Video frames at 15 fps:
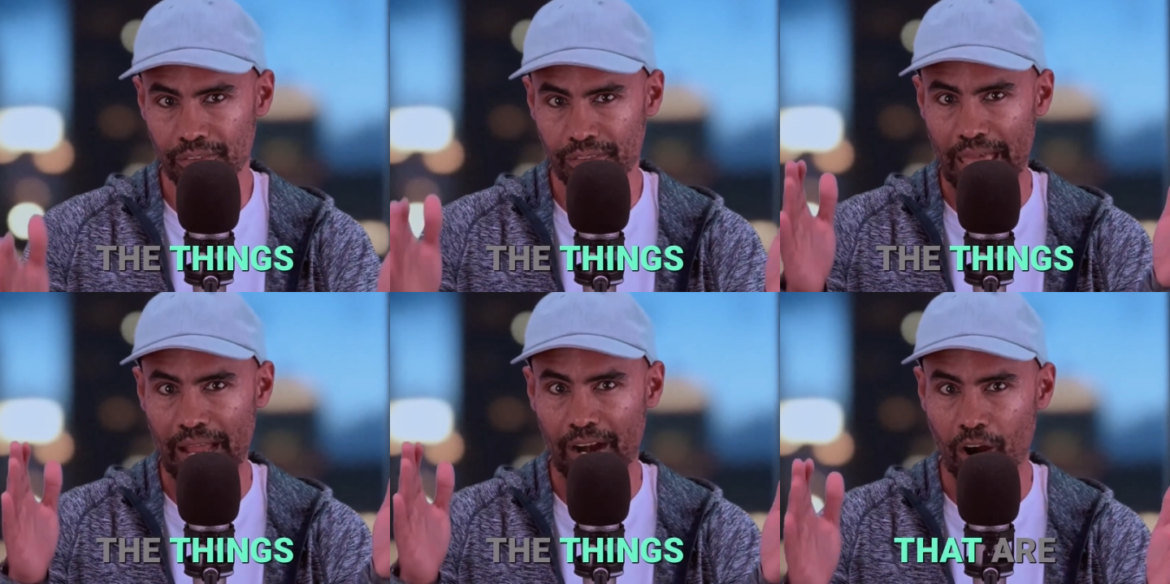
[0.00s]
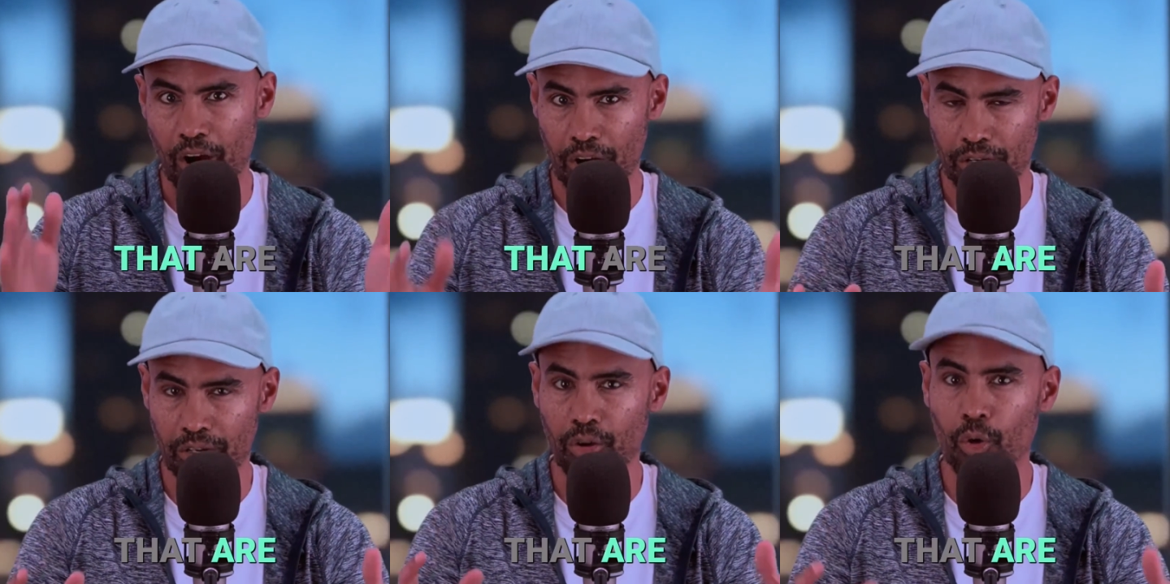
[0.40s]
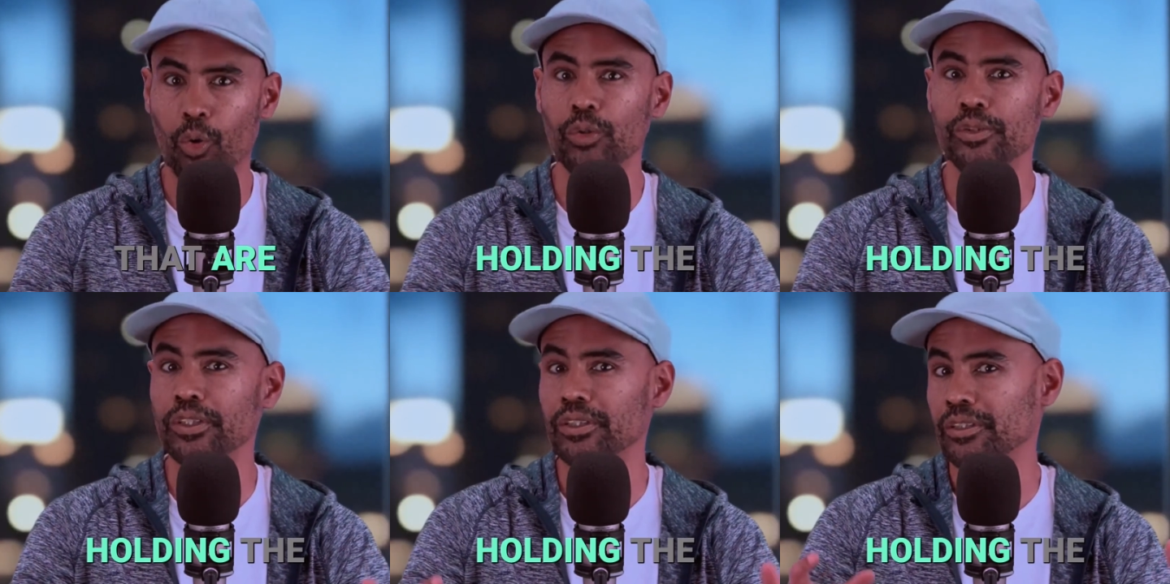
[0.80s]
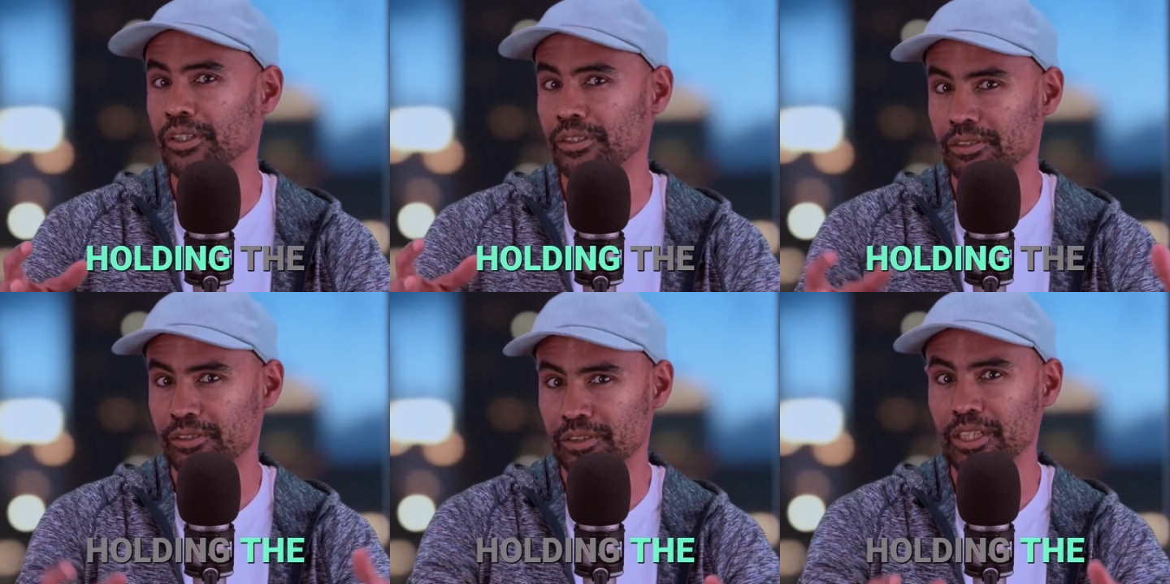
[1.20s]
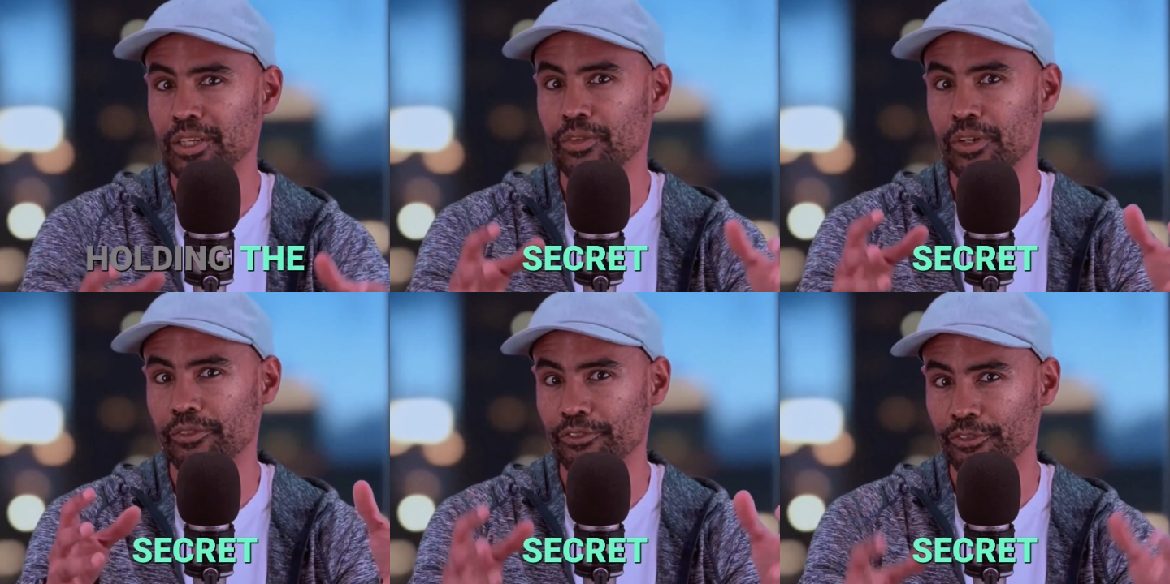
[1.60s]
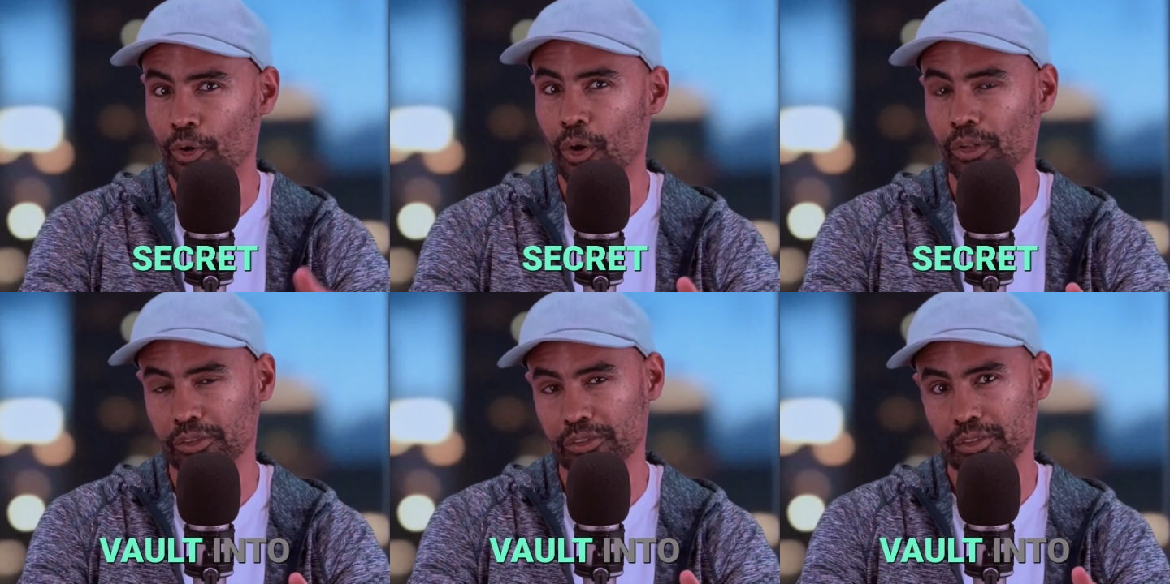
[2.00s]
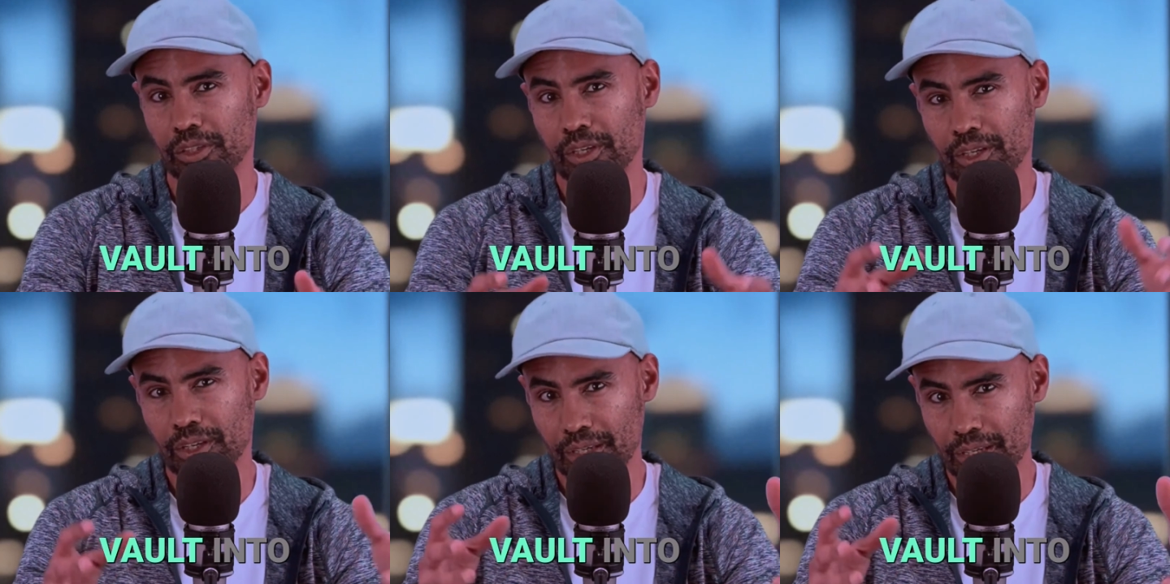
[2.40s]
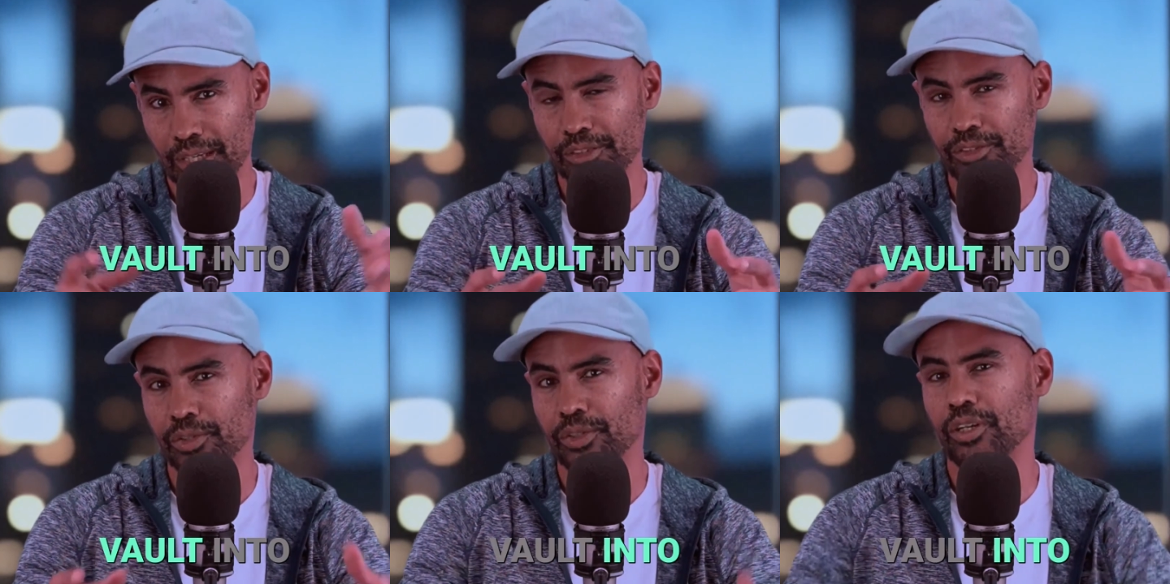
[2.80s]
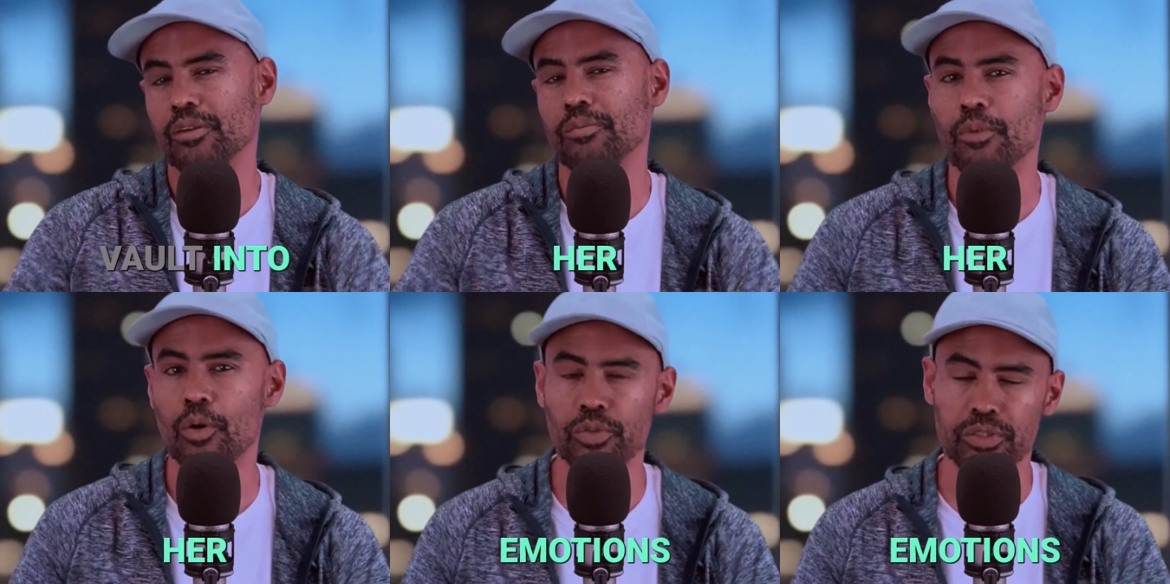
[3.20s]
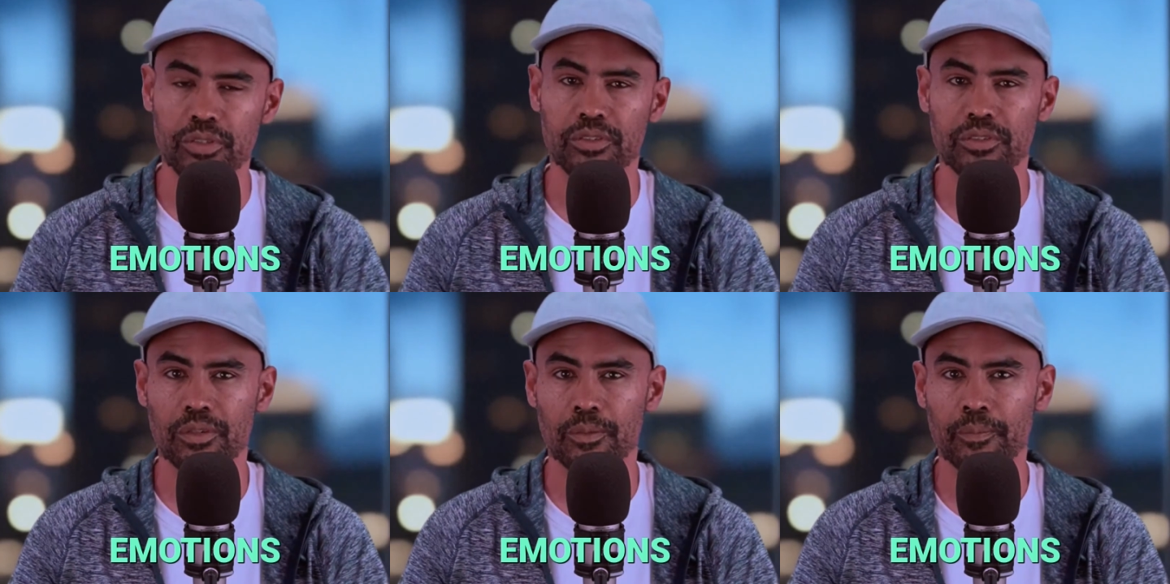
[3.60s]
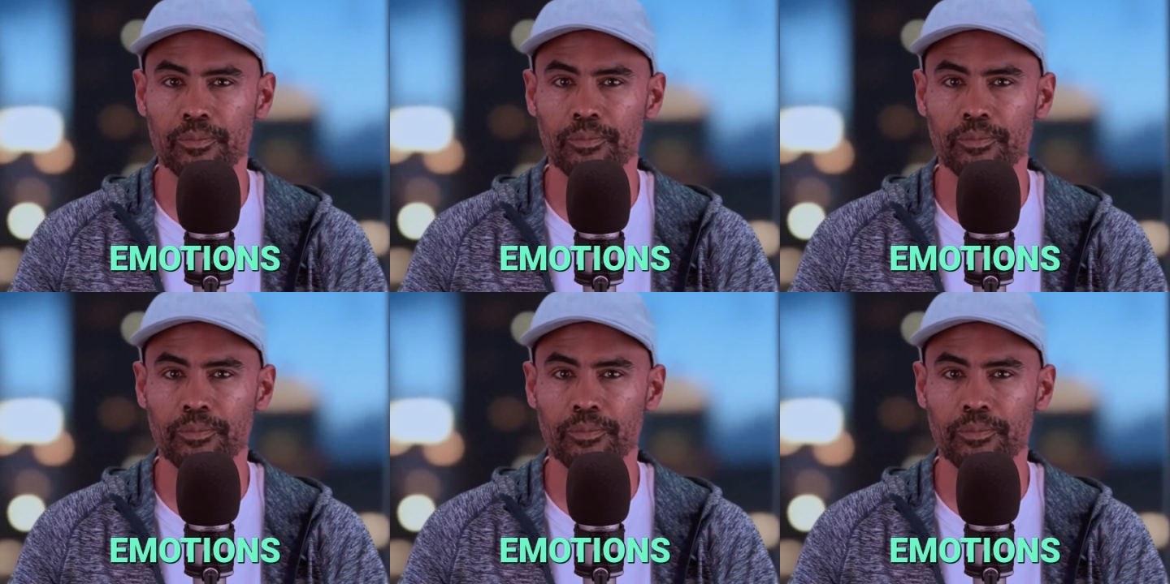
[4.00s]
that are holding the secret vault into her emotions.